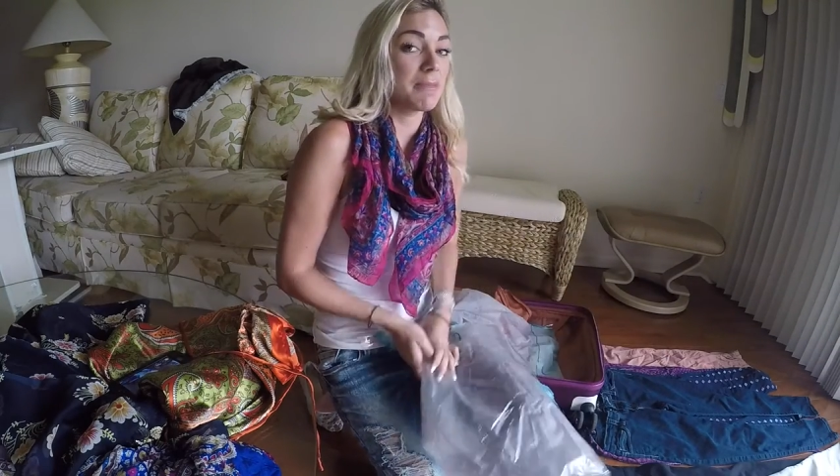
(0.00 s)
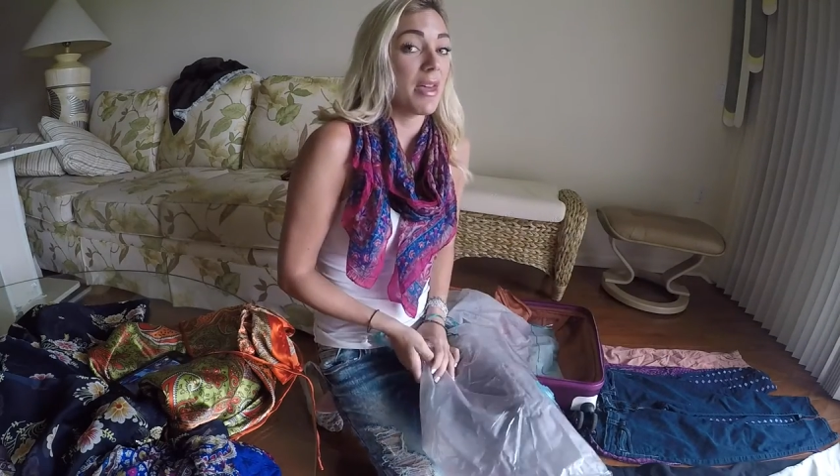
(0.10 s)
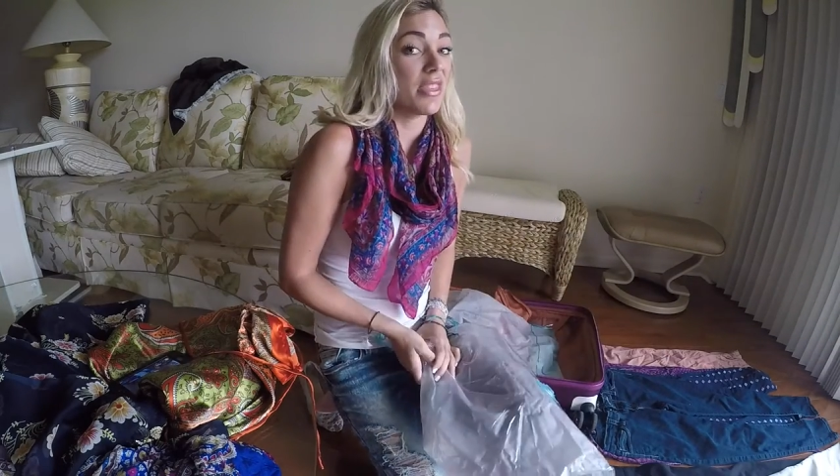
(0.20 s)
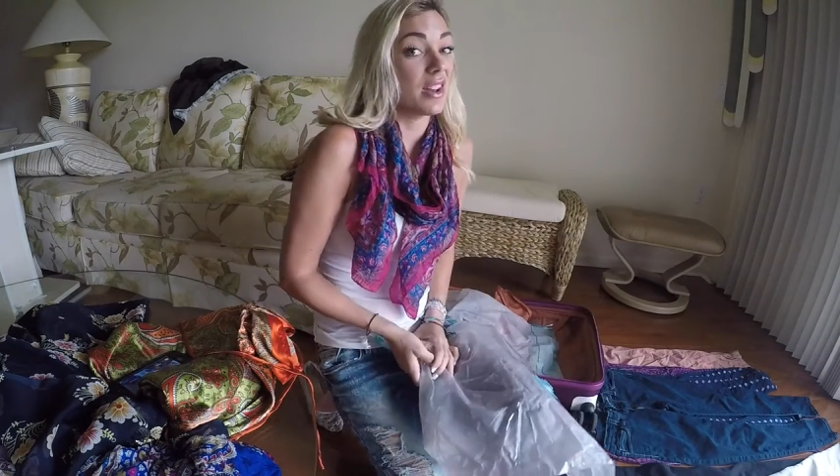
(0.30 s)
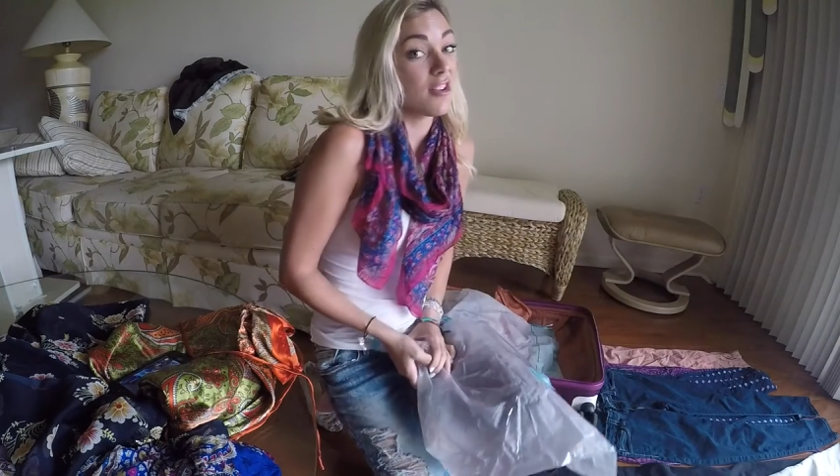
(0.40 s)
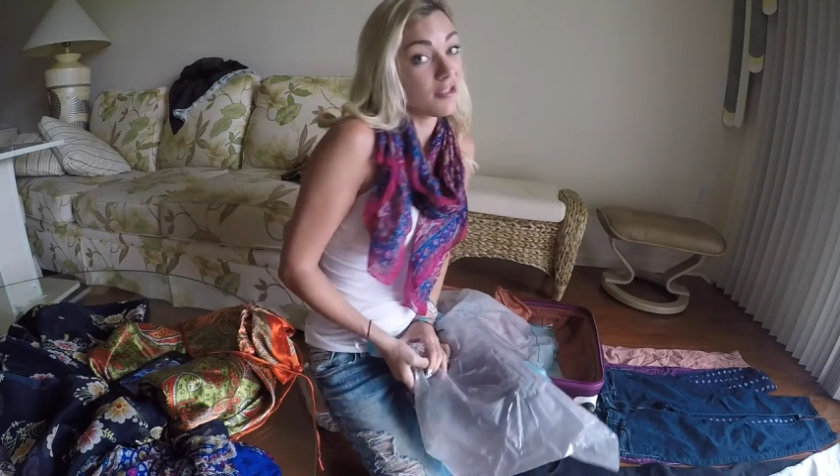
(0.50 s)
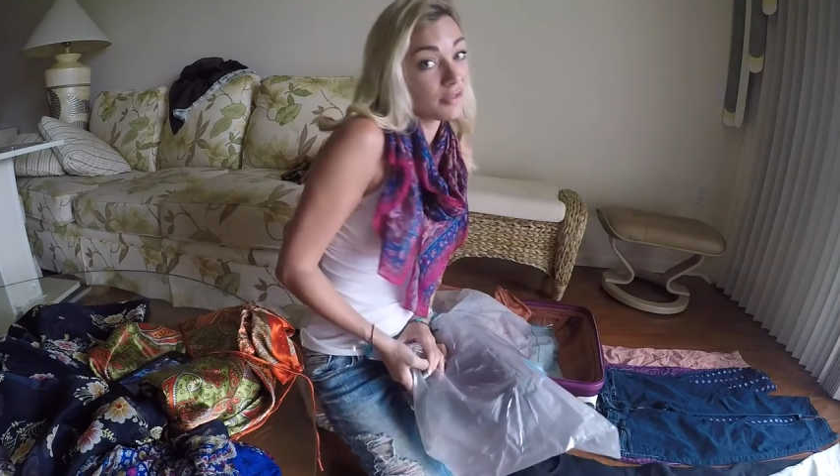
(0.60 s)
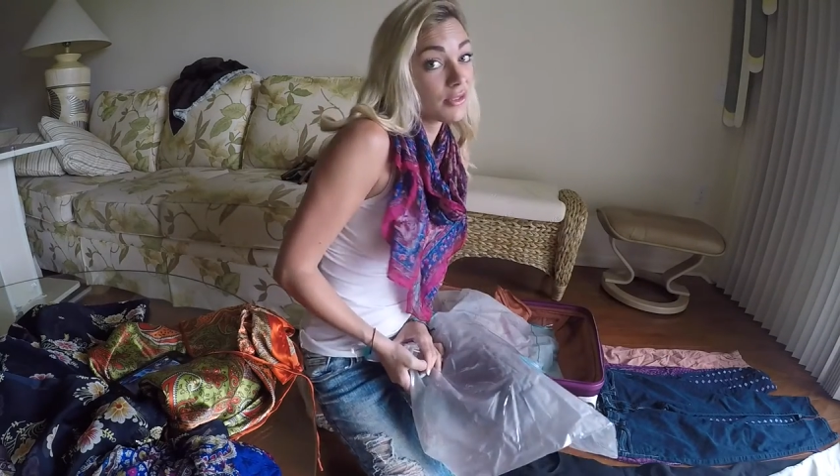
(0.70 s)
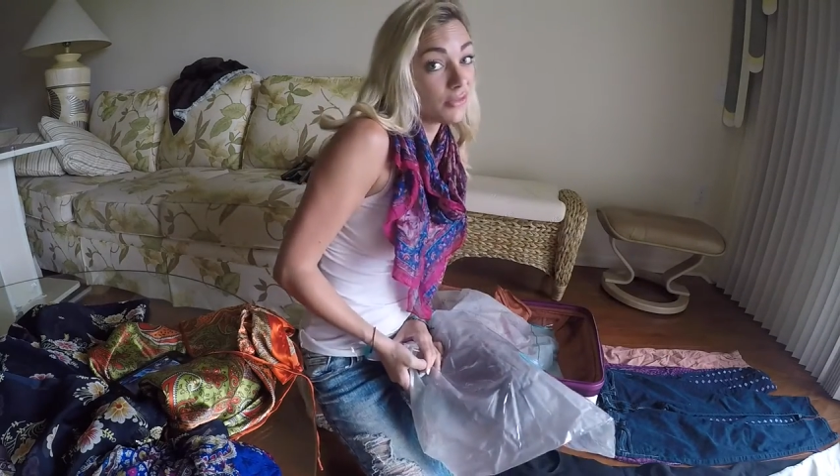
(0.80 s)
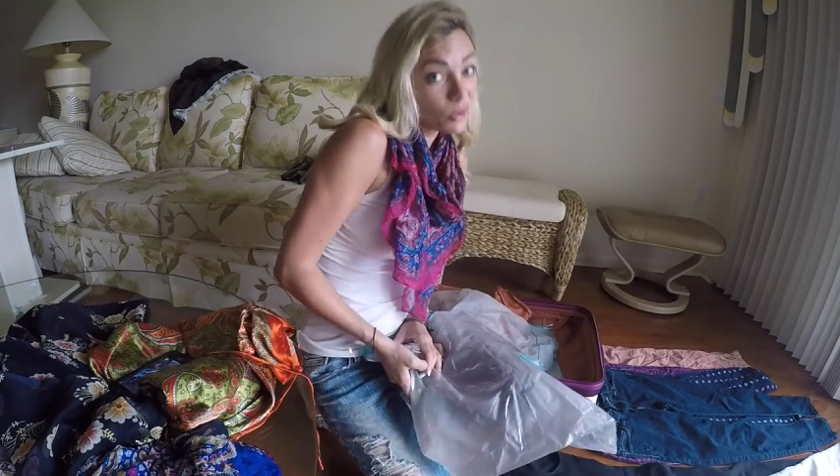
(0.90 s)
method of
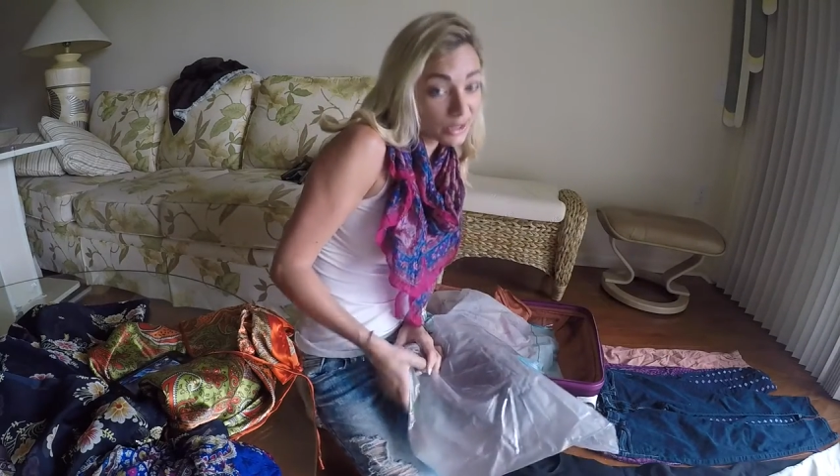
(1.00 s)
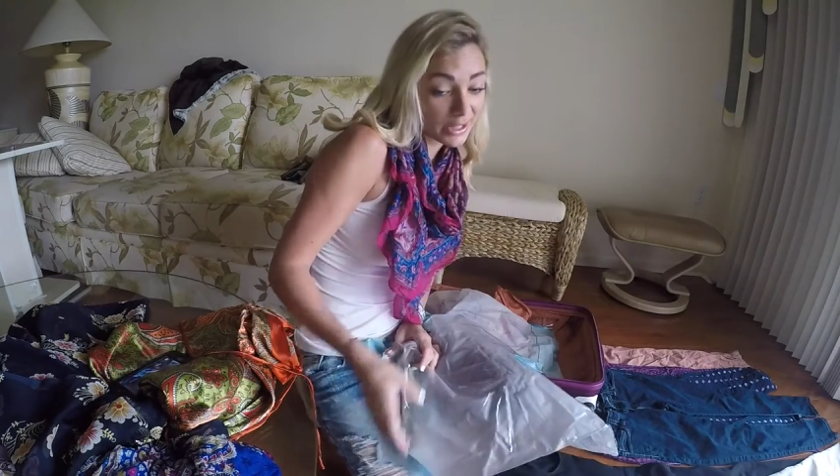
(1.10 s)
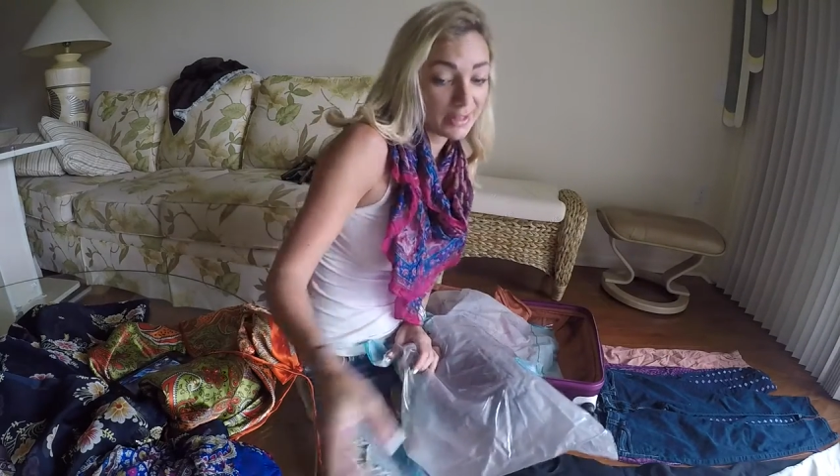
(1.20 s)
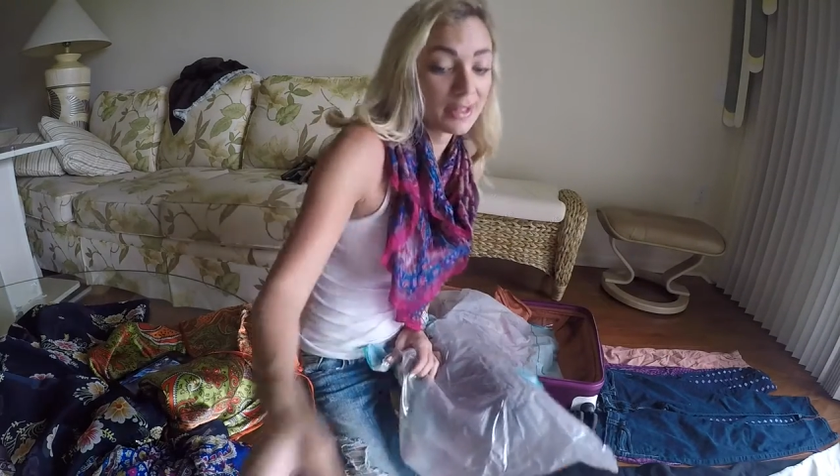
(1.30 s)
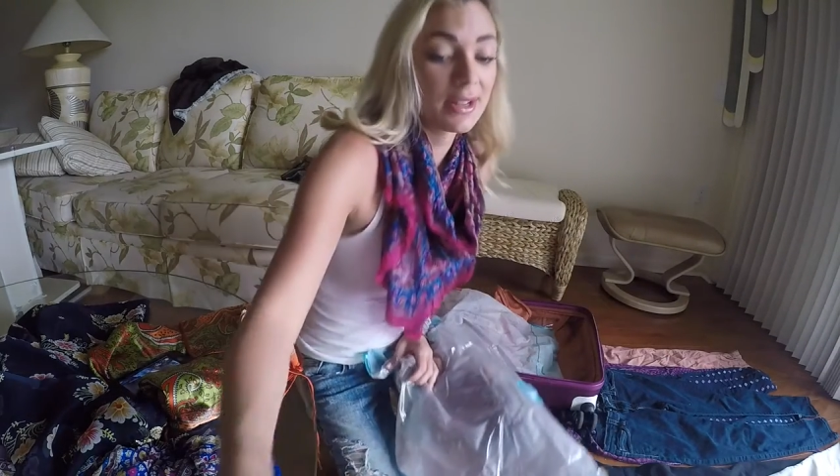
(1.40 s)
folding.